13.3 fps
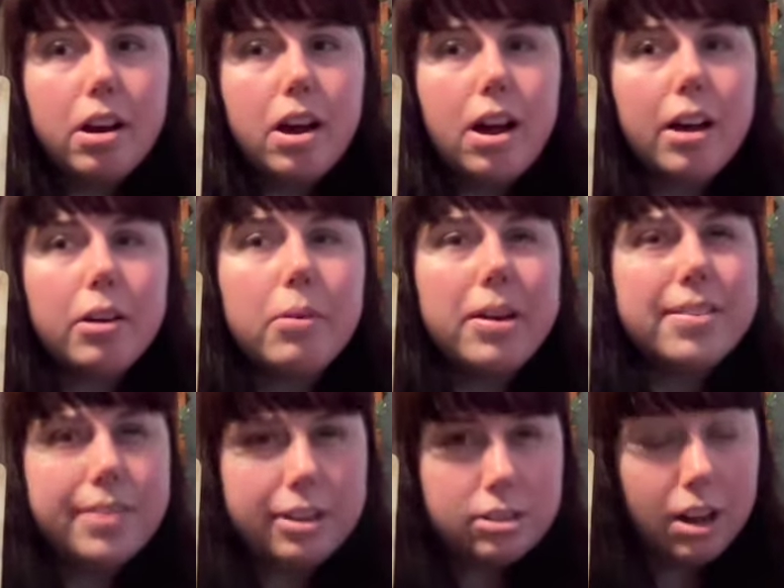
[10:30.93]

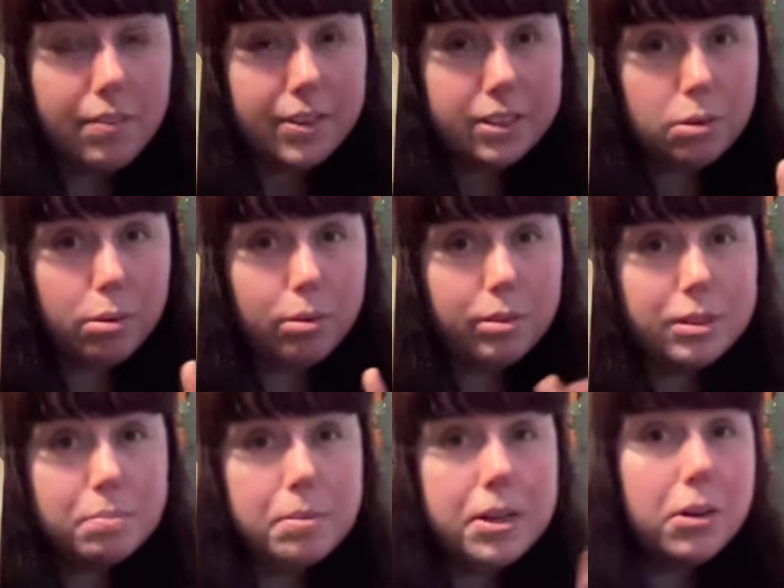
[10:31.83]
Guinevere is often told
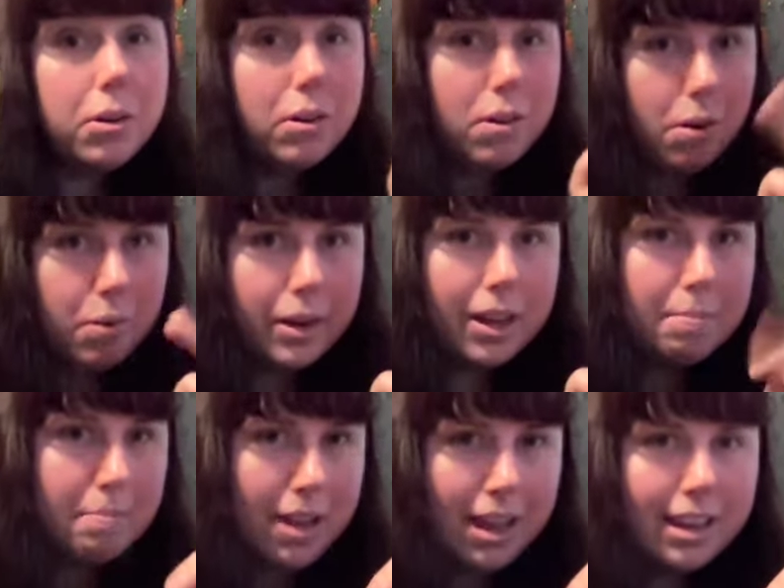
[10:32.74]
to be going
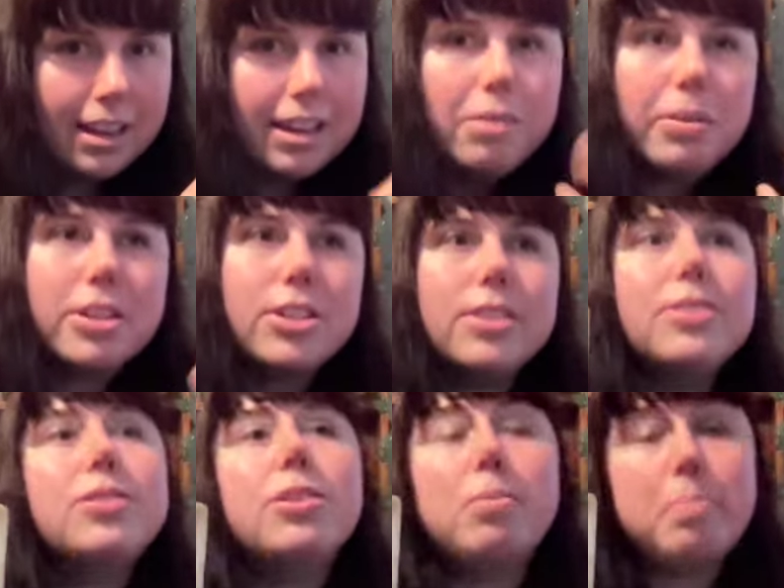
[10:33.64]
a Maying, which
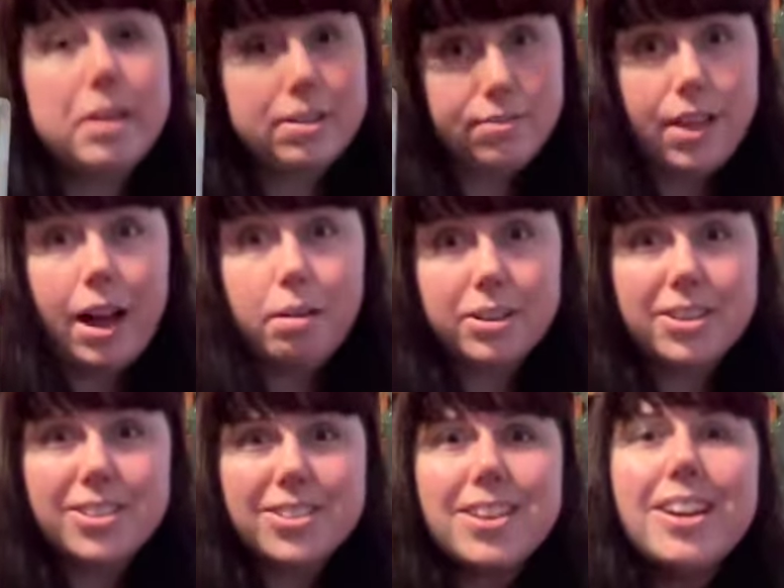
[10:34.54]
is to go pick
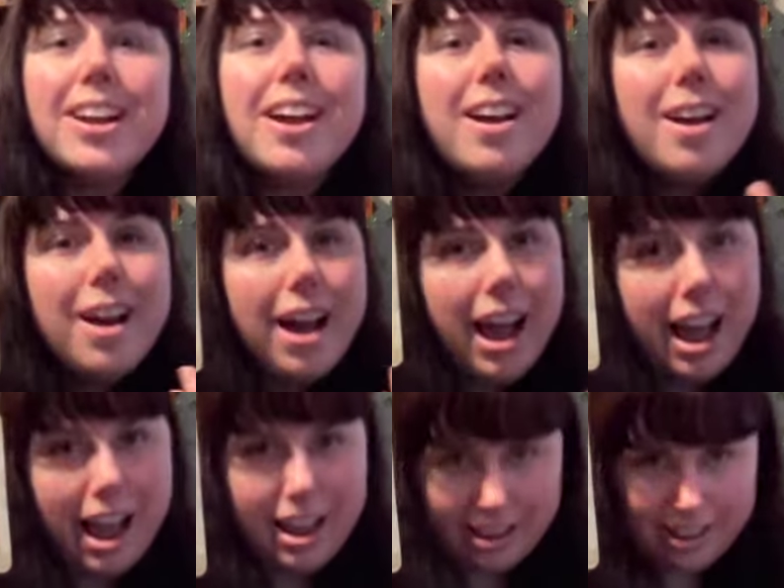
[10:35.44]
flowers
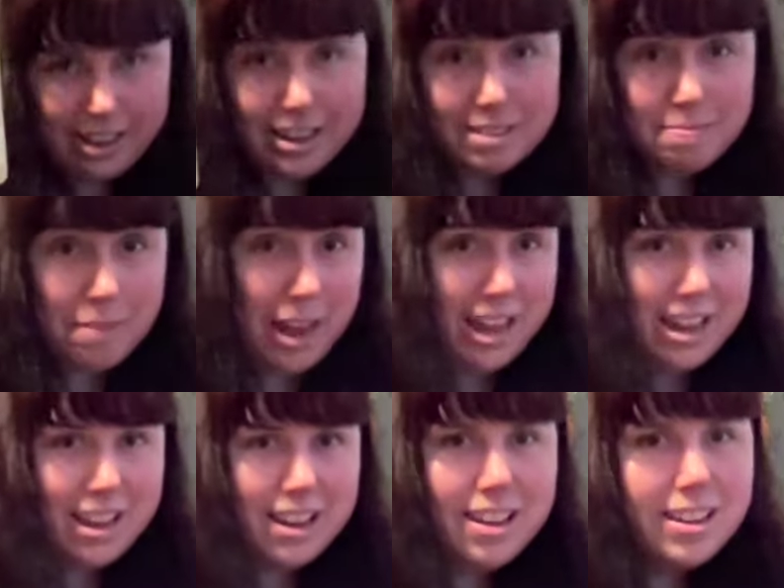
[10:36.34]
in
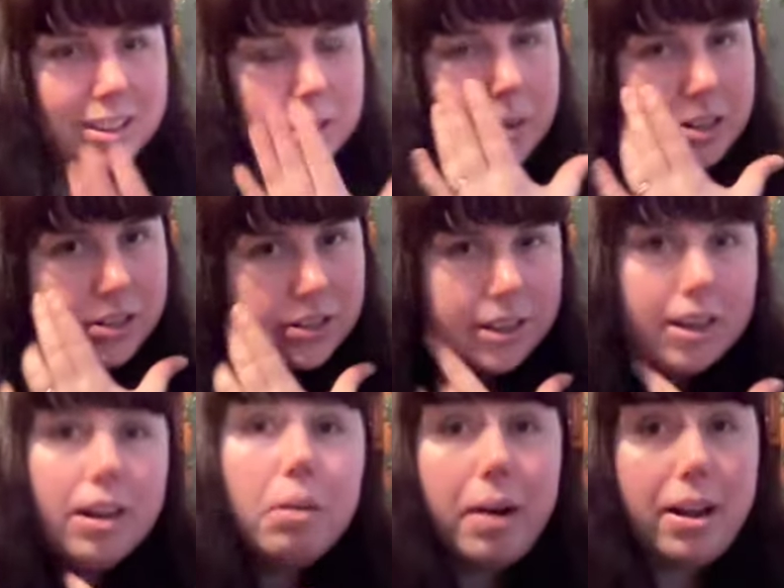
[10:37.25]
May,
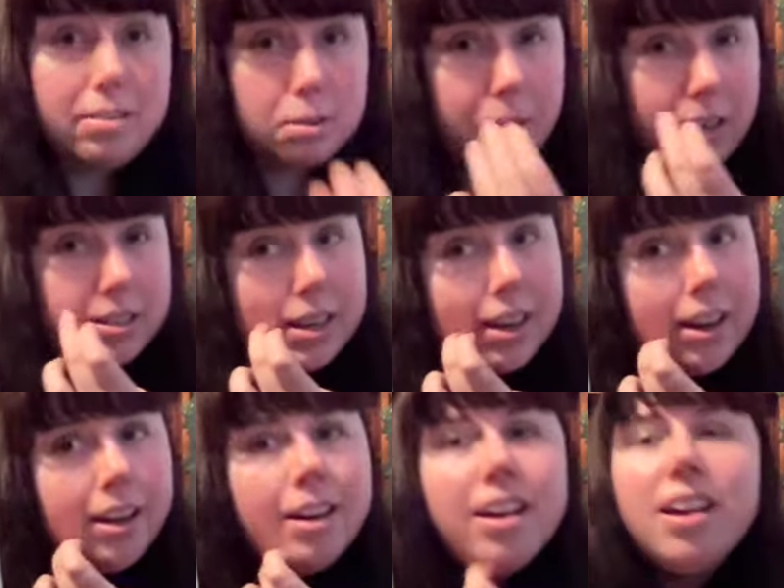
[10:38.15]
especially around
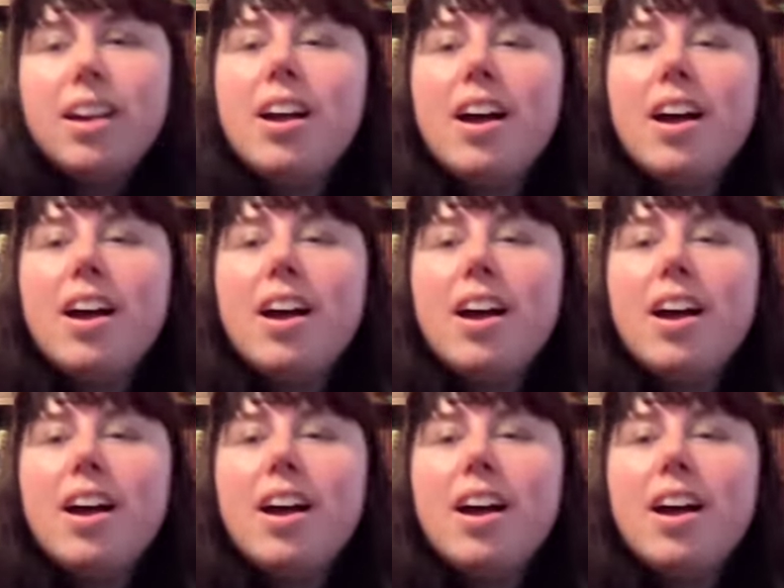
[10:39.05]
Beltane.